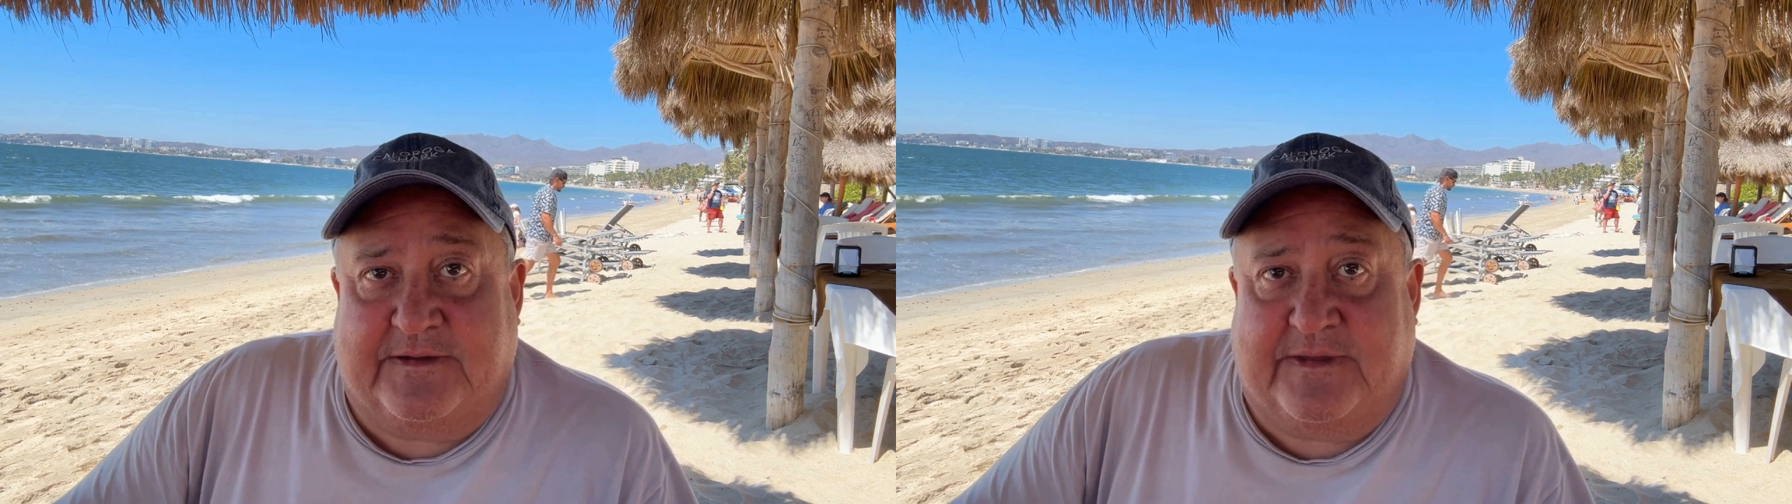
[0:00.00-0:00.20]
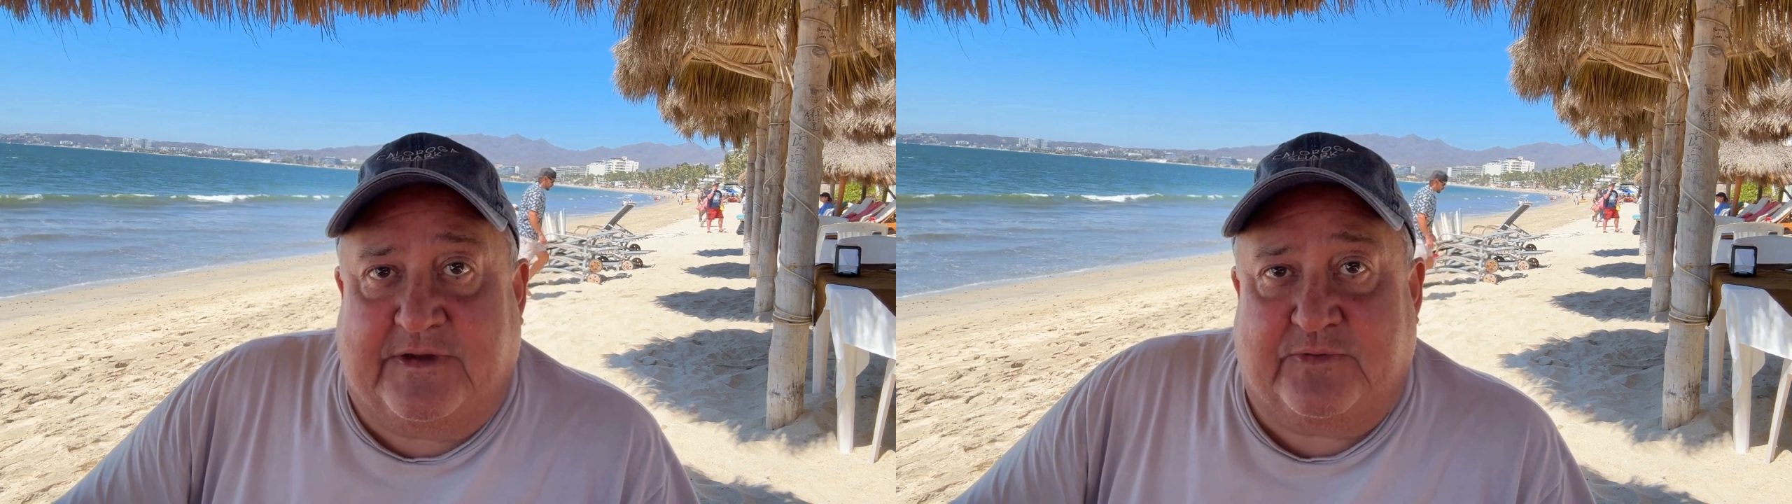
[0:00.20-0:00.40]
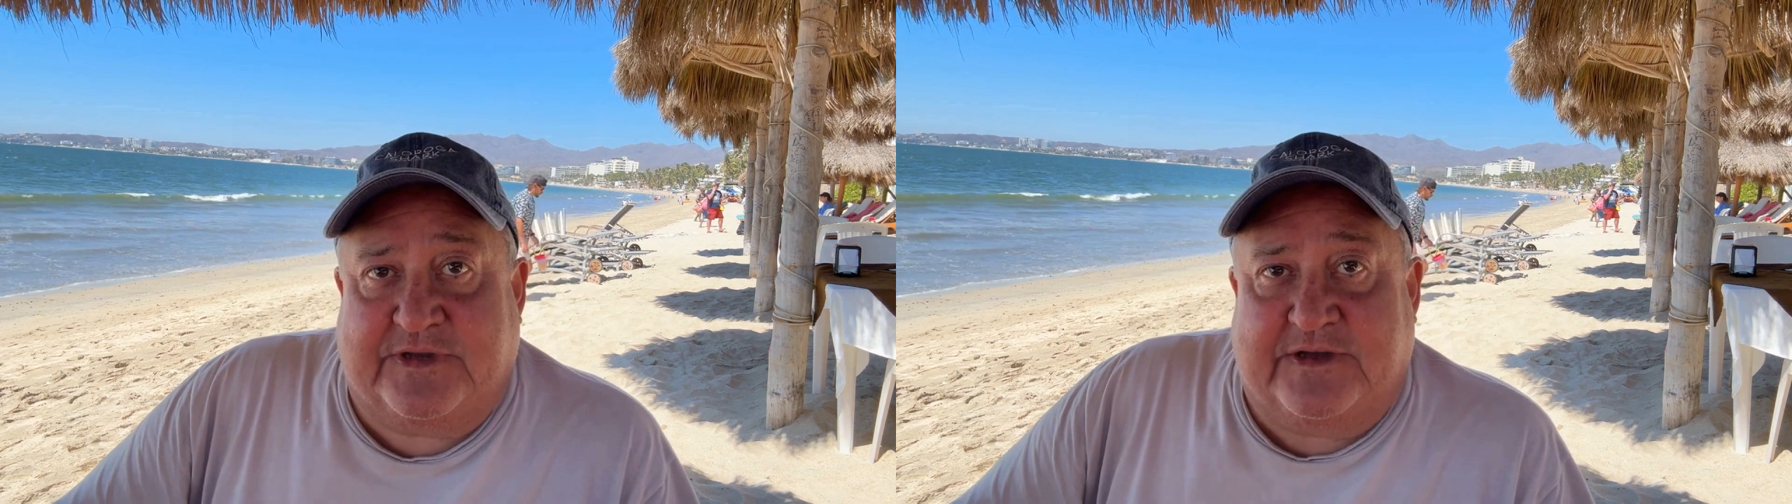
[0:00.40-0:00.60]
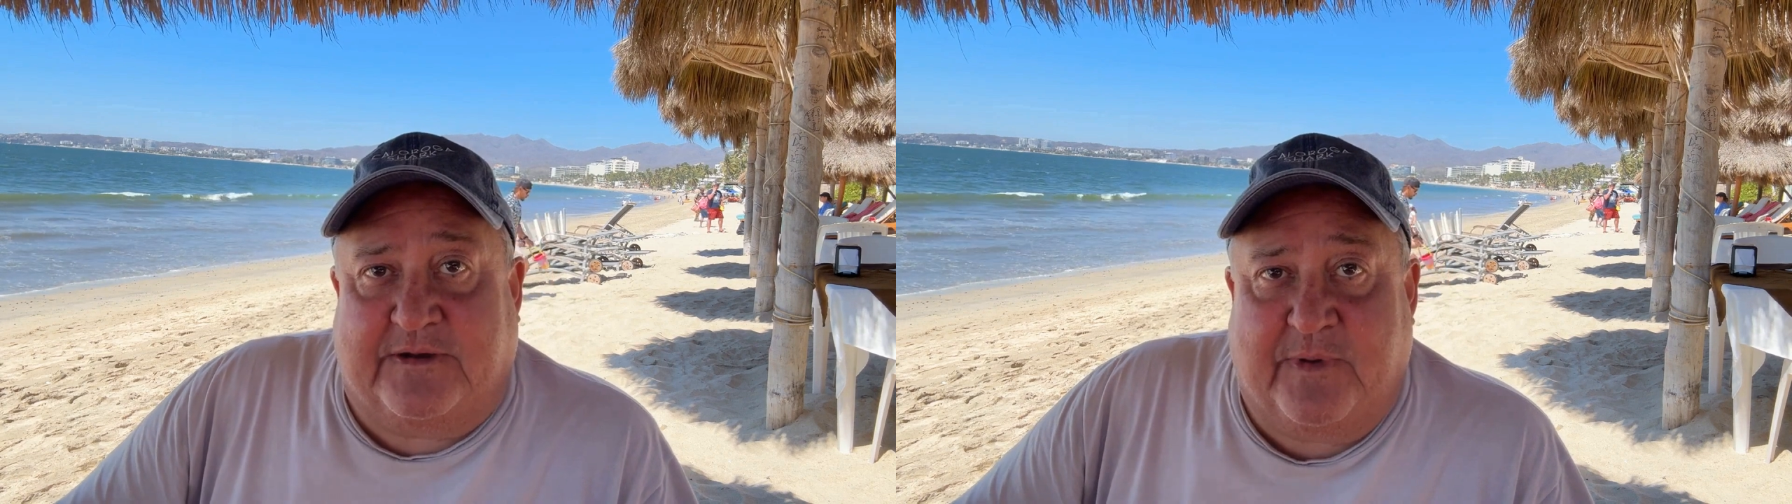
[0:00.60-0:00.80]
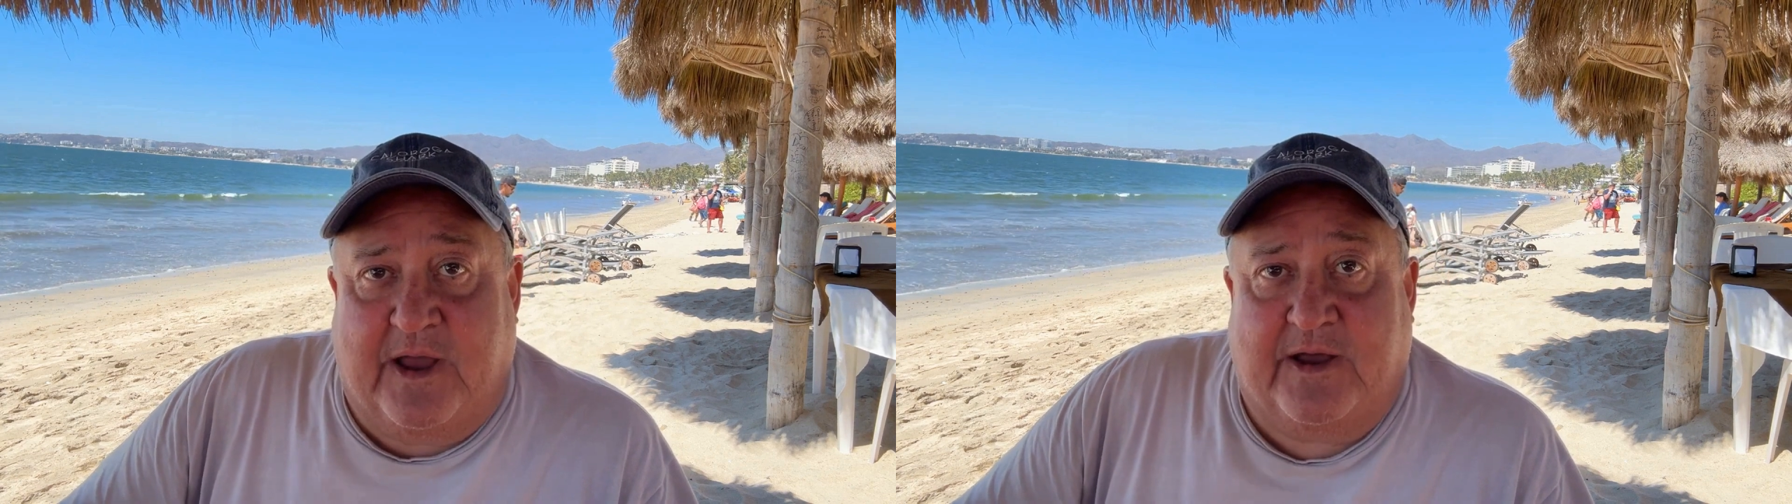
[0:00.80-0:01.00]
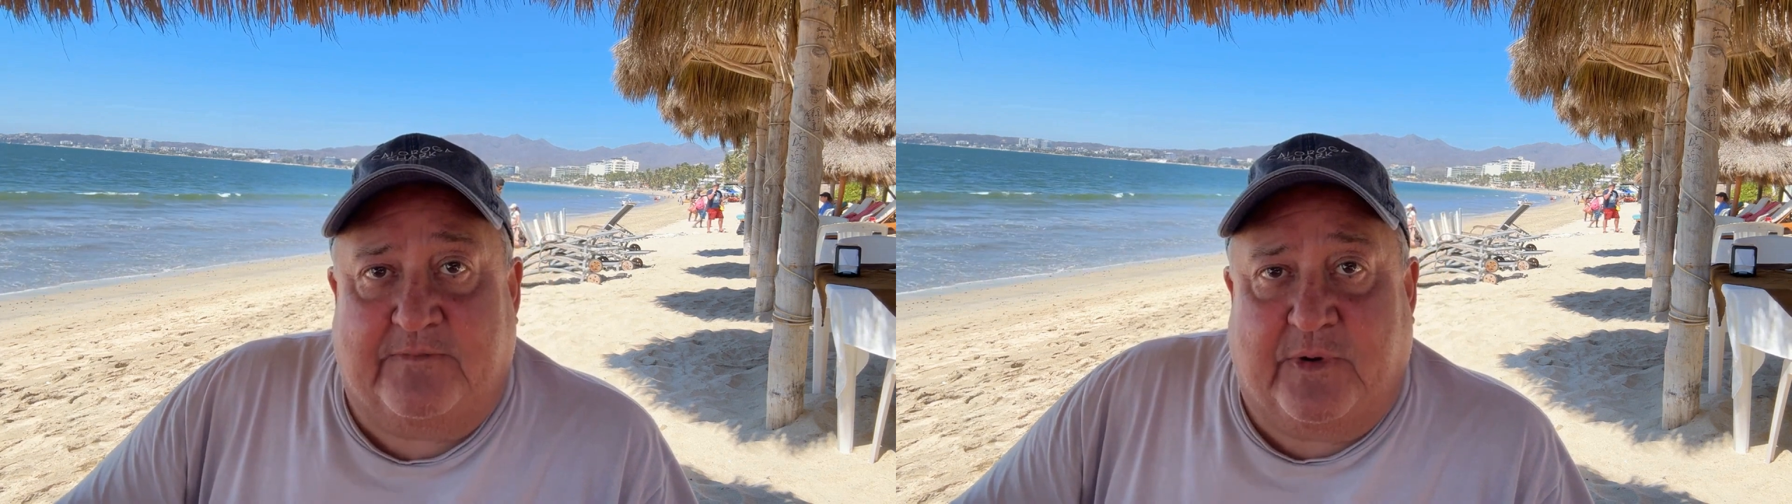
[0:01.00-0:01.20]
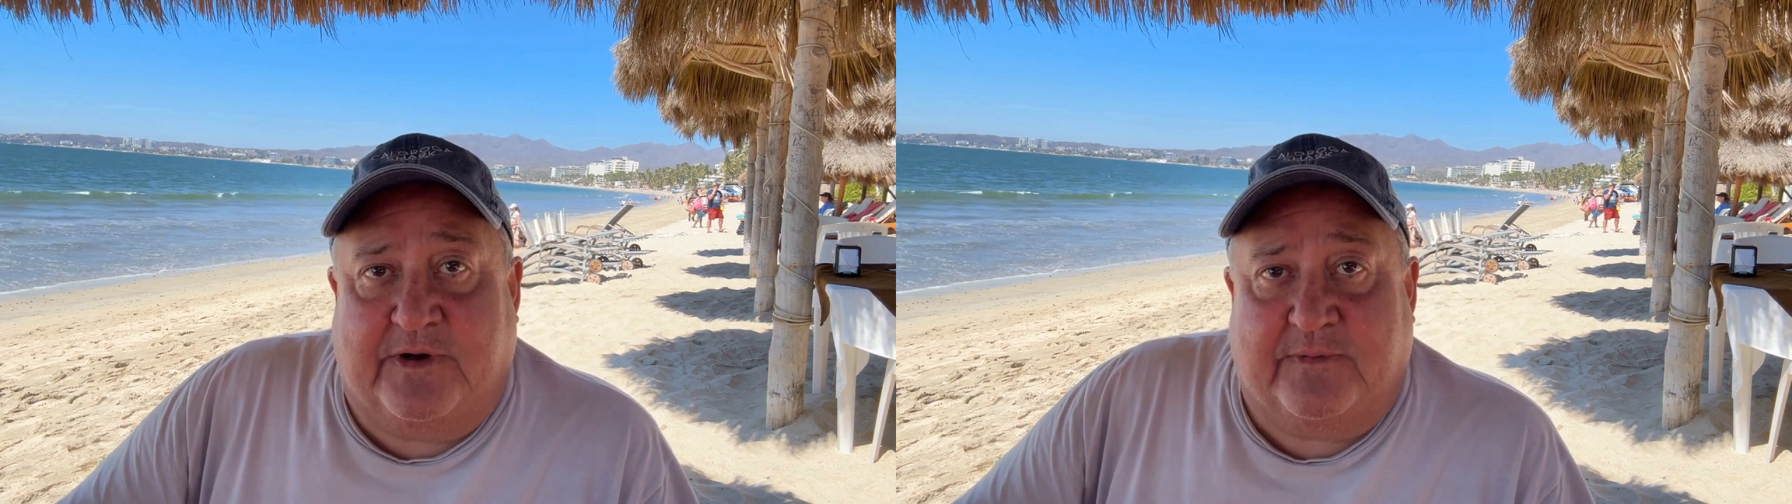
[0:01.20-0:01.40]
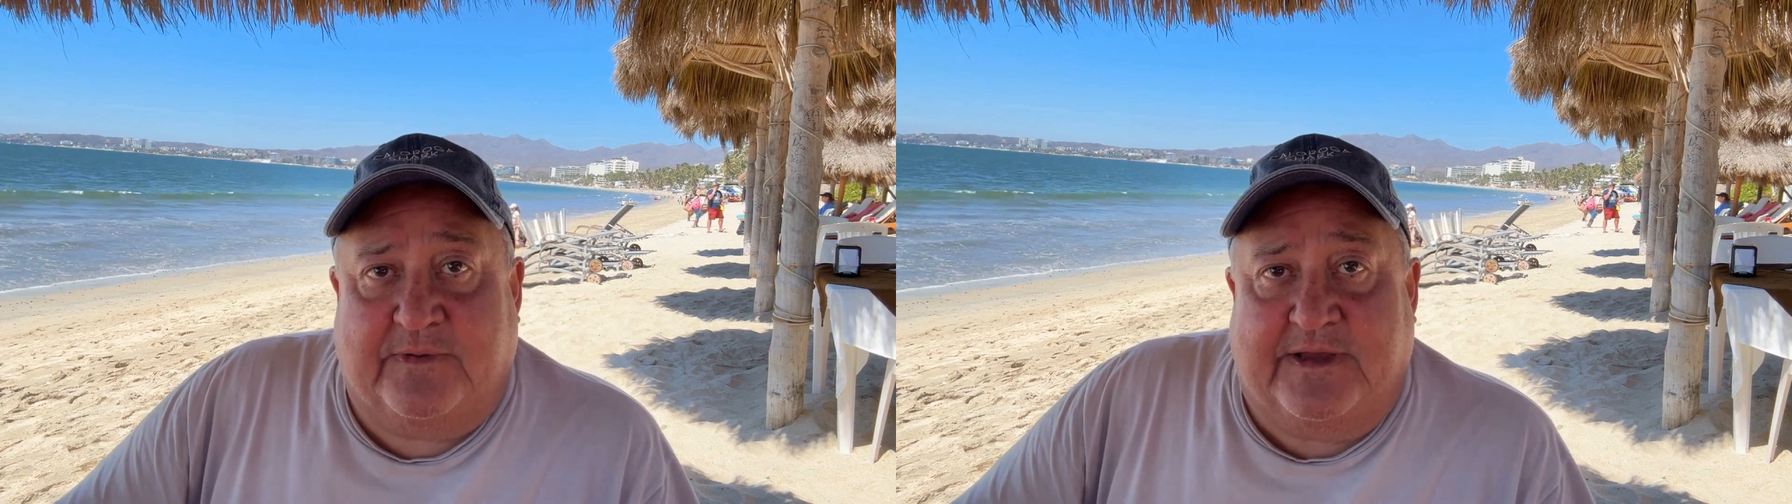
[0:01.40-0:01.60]
a drizzle of olive
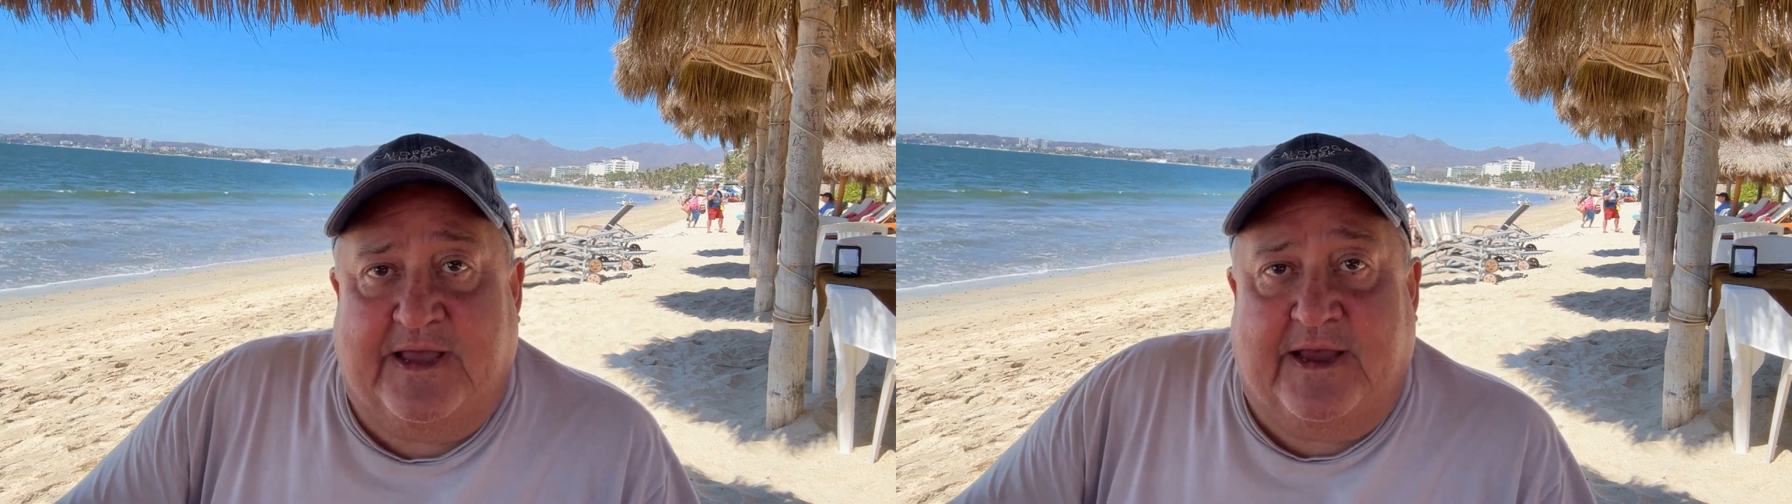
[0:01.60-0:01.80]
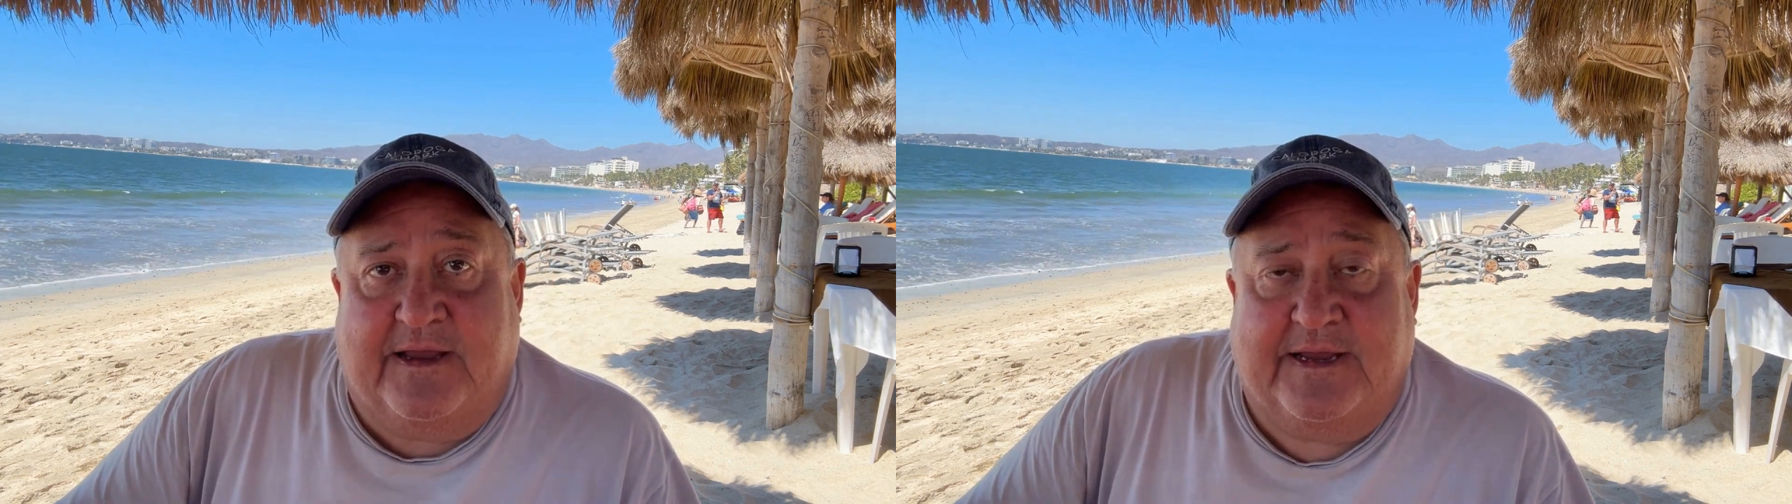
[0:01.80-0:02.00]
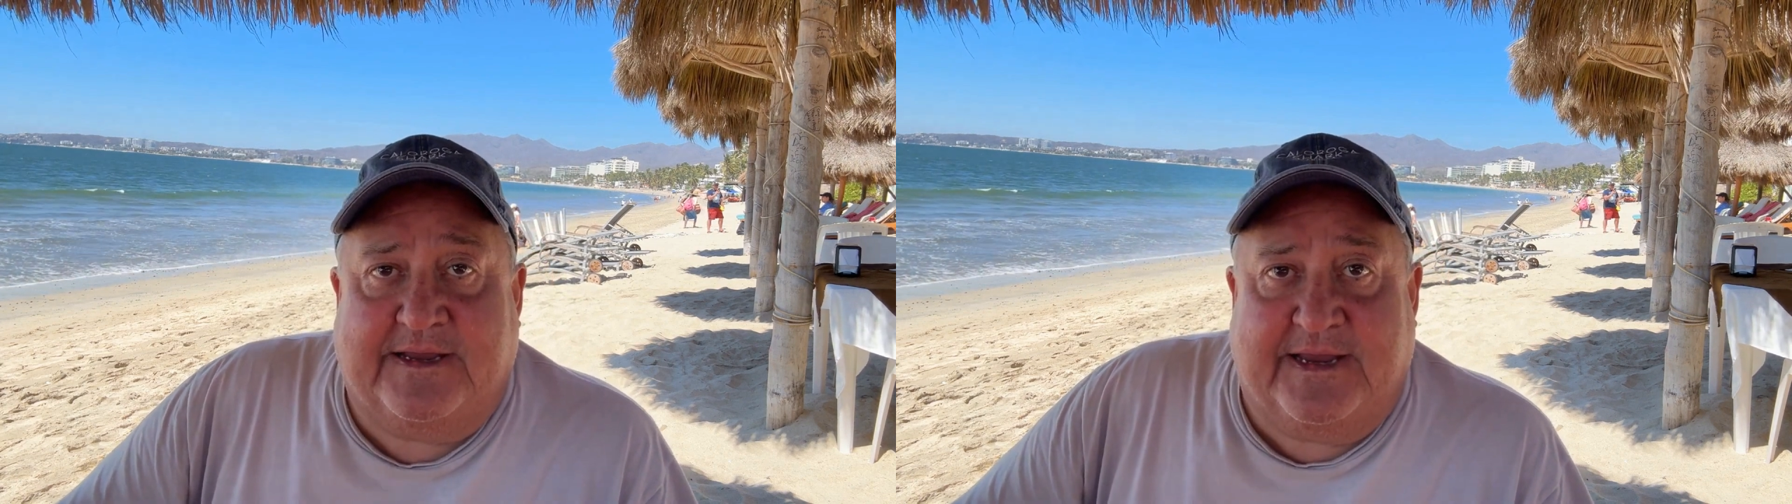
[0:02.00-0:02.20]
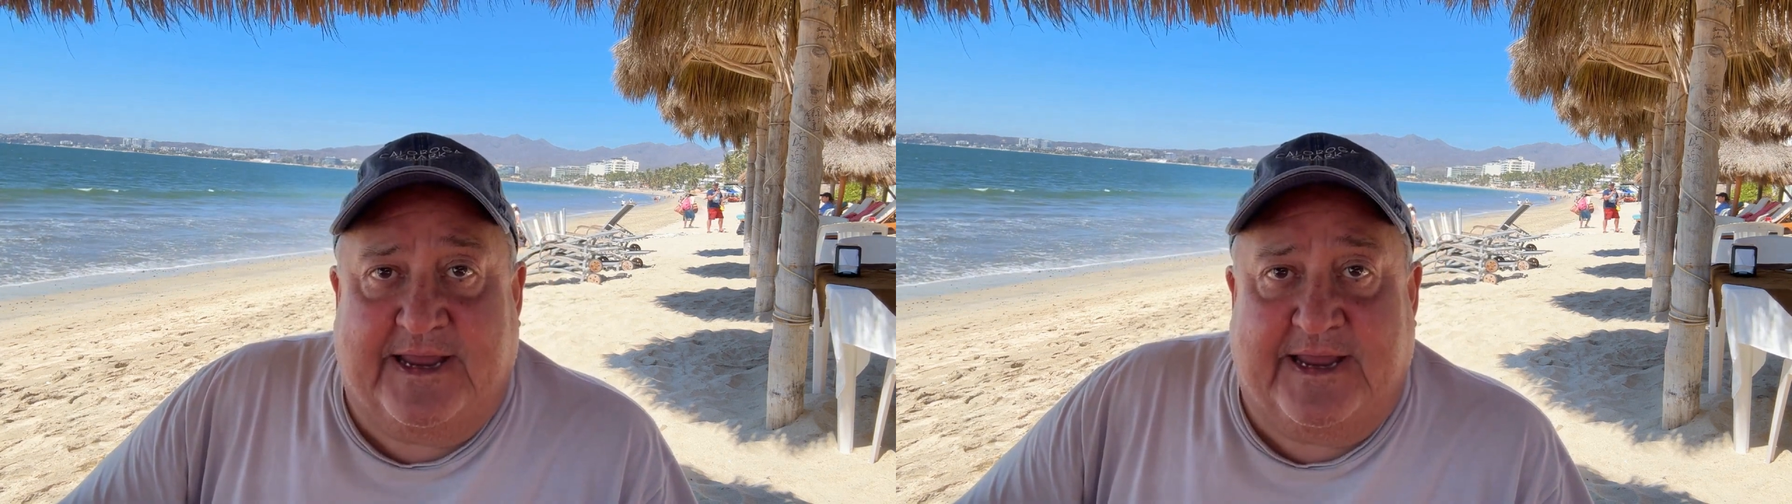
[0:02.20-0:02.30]
oil on the garlic,